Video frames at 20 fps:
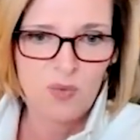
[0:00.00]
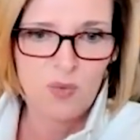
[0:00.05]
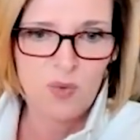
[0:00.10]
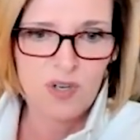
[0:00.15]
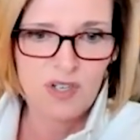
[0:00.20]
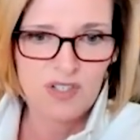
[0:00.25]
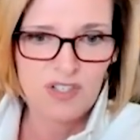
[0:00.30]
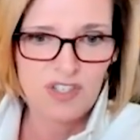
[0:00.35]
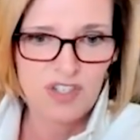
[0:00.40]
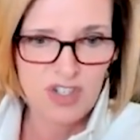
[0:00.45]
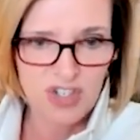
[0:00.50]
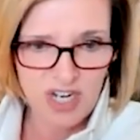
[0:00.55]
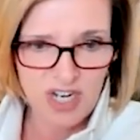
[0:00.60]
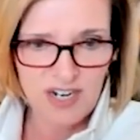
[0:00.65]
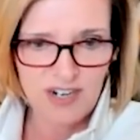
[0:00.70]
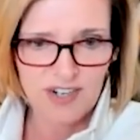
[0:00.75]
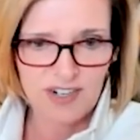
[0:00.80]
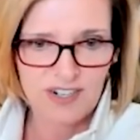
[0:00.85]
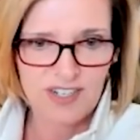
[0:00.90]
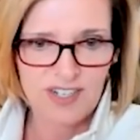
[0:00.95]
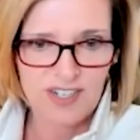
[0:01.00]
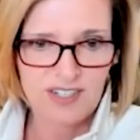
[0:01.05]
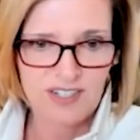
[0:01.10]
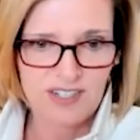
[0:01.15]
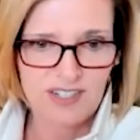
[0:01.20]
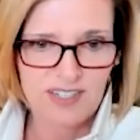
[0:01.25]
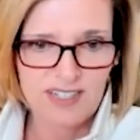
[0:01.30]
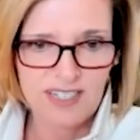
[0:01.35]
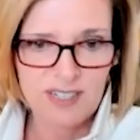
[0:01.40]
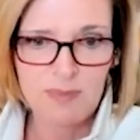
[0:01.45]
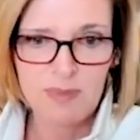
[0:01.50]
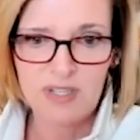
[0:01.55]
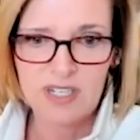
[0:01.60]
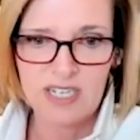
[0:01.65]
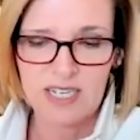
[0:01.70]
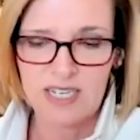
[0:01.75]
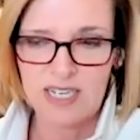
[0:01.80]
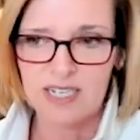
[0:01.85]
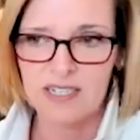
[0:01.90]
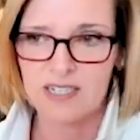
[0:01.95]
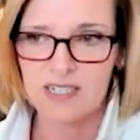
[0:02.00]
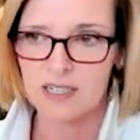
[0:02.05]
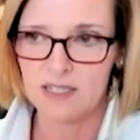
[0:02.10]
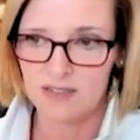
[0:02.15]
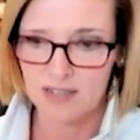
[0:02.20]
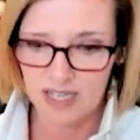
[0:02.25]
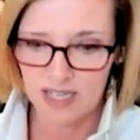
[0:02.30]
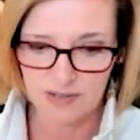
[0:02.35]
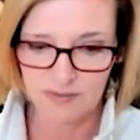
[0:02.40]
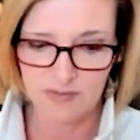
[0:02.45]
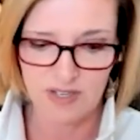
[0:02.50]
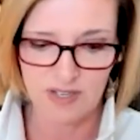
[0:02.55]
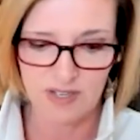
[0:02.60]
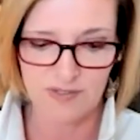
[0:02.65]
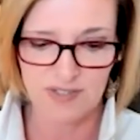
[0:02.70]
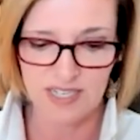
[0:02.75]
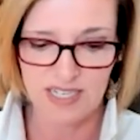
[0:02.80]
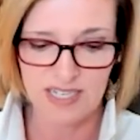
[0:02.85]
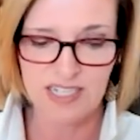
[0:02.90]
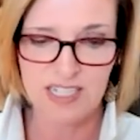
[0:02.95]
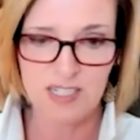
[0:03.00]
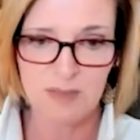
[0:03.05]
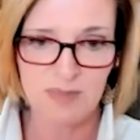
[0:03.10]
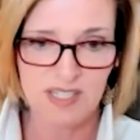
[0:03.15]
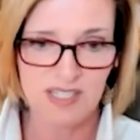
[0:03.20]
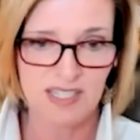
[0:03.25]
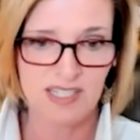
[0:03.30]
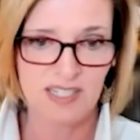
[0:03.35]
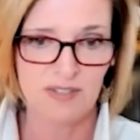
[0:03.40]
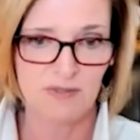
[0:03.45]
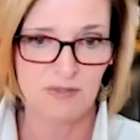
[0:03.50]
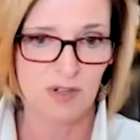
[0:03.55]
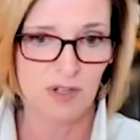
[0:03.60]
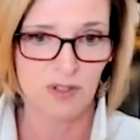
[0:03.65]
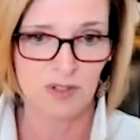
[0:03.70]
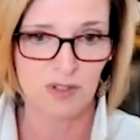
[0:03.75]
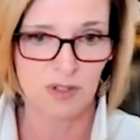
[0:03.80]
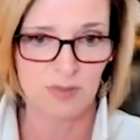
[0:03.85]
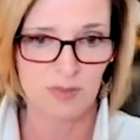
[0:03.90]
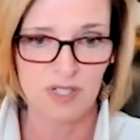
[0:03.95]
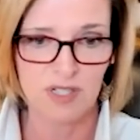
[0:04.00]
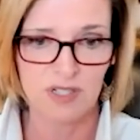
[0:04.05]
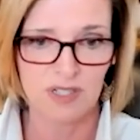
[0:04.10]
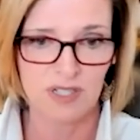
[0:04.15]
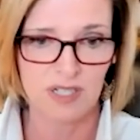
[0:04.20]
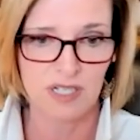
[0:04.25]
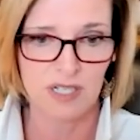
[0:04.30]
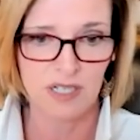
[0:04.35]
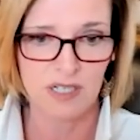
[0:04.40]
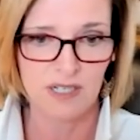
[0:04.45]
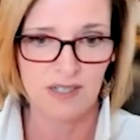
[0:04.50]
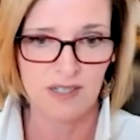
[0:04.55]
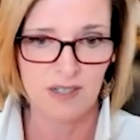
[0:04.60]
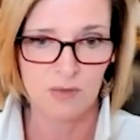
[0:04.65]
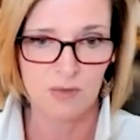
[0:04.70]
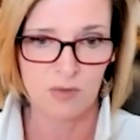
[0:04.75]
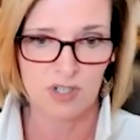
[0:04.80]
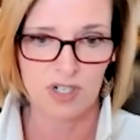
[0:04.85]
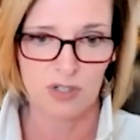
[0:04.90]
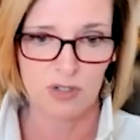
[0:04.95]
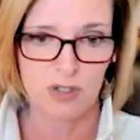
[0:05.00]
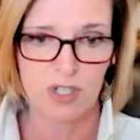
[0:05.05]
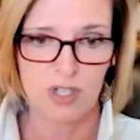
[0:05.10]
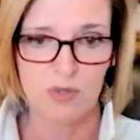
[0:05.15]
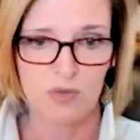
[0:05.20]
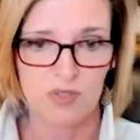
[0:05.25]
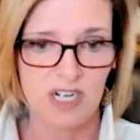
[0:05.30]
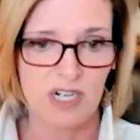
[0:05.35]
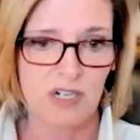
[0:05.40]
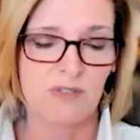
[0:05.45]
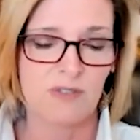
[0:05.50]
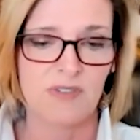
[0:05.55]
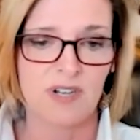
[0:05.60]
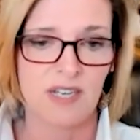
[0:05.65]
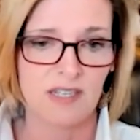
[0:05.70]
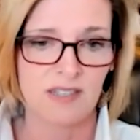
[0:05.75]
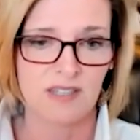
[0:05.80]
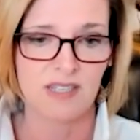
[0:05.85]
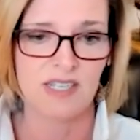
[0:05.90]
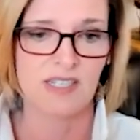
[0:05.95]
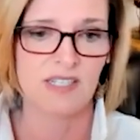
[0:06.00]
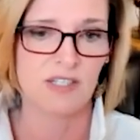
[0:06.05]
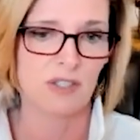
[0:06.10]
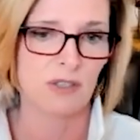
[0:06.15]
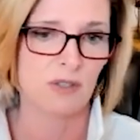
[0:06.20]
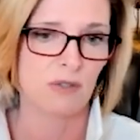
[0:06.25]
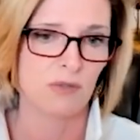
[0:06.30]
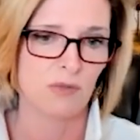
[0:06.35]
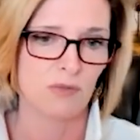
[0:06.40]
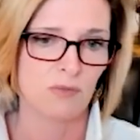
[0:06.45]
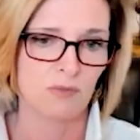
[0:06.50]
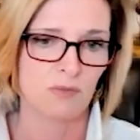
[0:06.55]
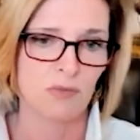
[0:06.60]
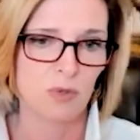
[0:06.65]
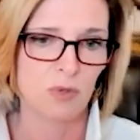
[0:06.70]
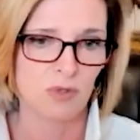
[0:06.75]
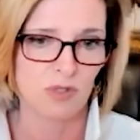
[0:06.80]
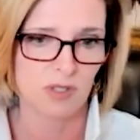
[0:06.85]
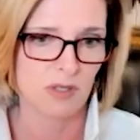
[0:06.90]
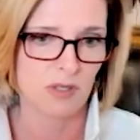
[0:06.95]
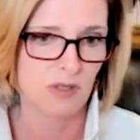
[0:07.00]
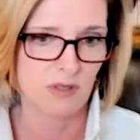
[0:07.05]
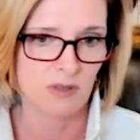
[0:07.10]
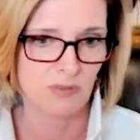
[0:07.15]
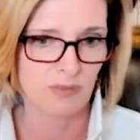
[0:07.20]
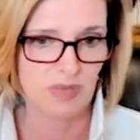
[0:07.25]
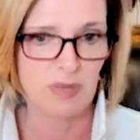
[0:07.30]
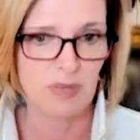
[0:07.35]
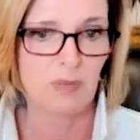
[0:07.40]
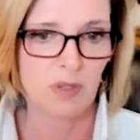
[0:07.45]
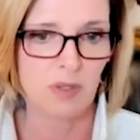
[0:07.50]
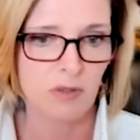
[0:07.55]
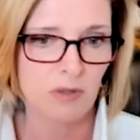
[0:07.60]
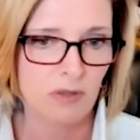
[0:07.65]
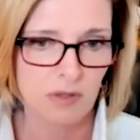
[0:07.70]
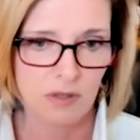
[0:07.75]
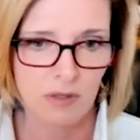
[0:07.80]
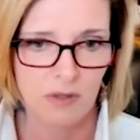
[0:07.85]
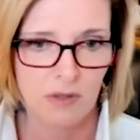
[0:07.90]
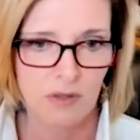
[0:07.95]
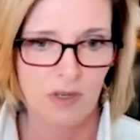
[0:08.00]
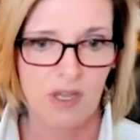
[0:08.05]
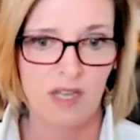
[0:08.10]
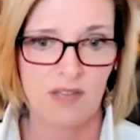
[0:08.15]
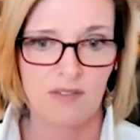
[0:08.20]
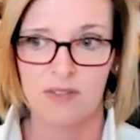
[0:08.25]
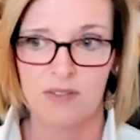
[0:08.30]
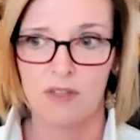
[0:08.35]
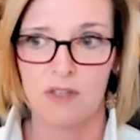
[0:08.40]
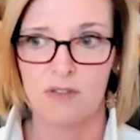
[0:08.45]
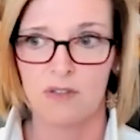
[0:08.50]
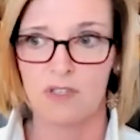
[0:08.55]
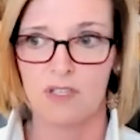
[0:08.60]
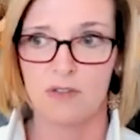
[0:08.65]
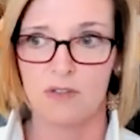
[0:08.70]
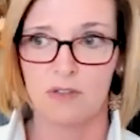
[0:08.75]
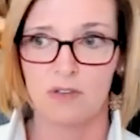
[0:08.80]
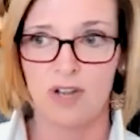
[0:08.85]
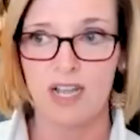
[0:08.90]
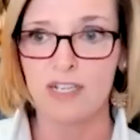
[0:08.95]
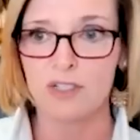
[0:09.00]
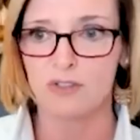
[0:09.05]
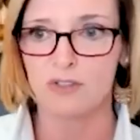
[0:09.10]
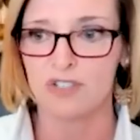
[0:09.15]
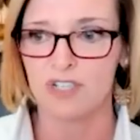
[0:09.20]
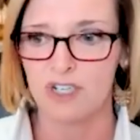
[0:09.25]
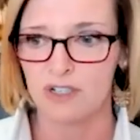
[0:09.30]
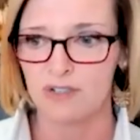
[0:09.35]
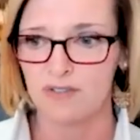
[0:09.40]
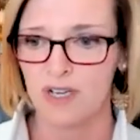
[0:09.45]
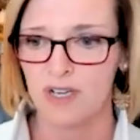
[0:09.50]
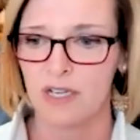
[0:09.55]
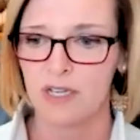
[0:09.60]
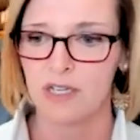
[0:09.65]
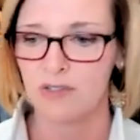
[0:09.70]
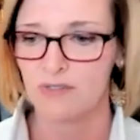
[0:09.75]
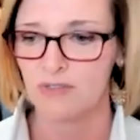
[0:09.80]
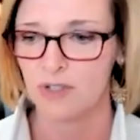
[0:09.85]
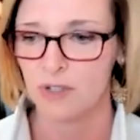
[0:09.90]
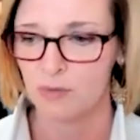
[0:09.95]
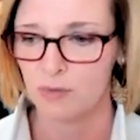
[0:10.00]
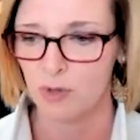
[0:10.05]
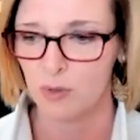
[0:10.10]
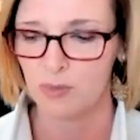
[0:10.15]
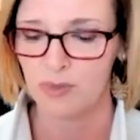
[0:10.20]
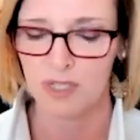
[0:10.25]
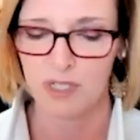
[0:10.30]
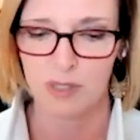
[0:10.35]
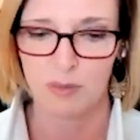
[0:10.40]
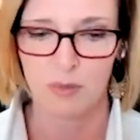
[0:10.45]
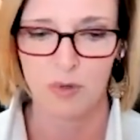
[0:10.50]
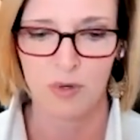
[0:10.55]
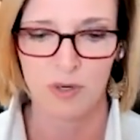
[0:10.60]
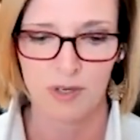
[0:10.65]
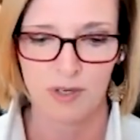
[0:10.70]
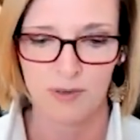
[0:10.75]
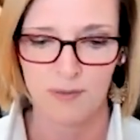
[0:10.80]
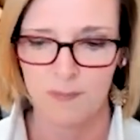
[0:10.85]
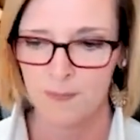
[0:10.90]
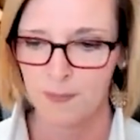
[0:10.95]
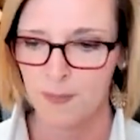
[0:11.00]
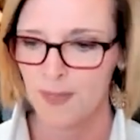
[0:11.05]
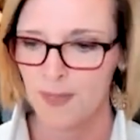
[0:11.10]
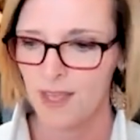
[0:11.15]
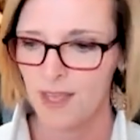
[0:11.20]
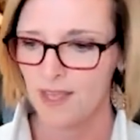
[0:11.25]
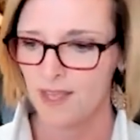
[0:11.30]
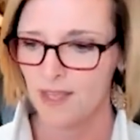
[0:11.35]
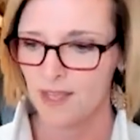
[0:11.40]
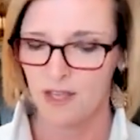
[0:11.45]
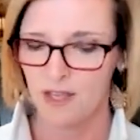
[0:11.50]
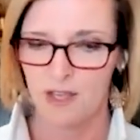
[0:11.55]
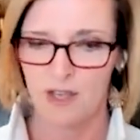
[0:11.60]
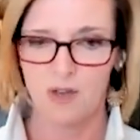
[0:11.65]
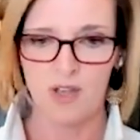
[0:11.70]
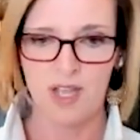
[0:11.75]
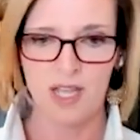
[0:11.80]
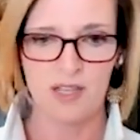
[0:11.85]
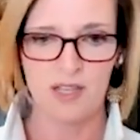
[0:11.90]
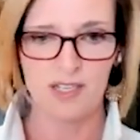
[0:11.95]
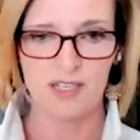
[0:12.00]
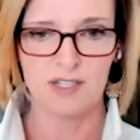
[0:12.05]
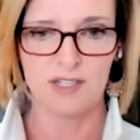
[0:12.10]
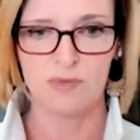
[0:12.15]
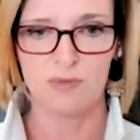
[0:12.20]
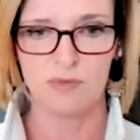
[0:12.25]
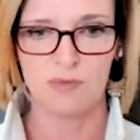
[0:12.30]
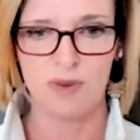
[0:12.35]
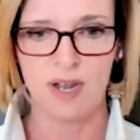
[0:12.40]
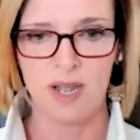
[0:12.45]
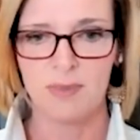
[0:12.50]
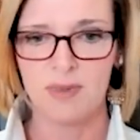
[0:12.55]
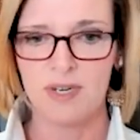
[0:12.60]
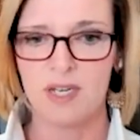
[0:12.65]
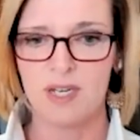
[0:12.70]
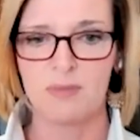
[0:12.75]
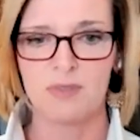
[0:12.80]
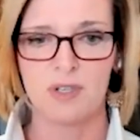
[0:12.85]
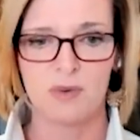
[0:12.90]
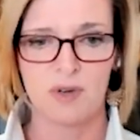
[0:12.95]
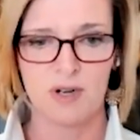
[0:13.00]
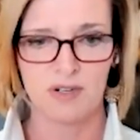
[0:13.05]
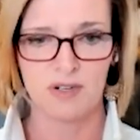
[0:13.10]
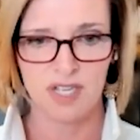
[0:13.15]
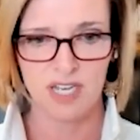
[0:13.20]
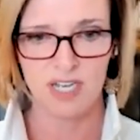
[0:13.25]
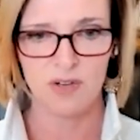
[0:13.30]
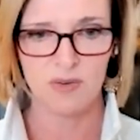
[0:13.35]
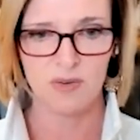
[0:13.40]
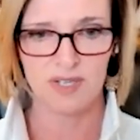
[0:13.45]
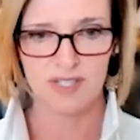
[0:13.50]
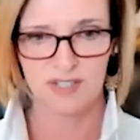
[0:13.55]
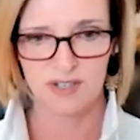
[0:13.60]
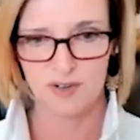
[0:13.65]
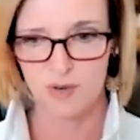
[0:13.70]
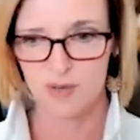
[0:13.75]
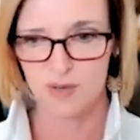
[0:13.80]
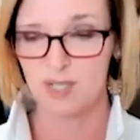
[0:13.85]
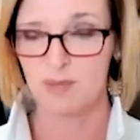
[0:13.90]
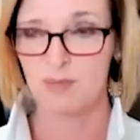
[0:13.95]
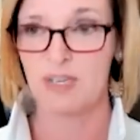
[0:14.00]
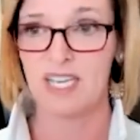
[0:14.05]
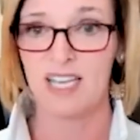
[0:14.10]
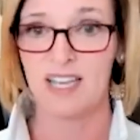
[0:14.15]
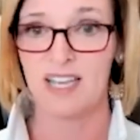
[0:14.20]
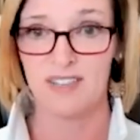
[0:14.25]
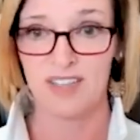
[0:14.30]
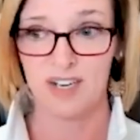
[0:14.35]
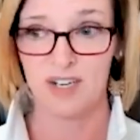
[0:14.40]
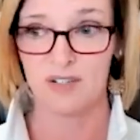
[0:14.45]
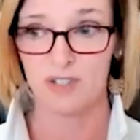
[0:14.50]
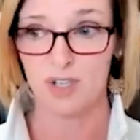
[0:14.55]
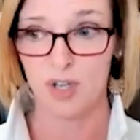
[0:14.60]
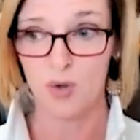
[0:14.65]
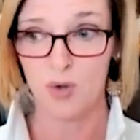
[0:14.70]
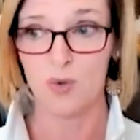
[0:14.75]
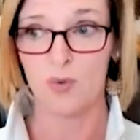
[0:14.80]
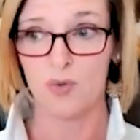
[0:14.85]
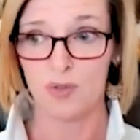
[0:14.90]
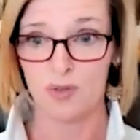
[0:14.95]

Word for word: was shared and deeply connected. And that involves intimacy and vulnerability, which are two terrifying things to most people. And they're extra terrifying if you're roped into porn. Okay, let's wrap it up. So our takeaways are going to be, there's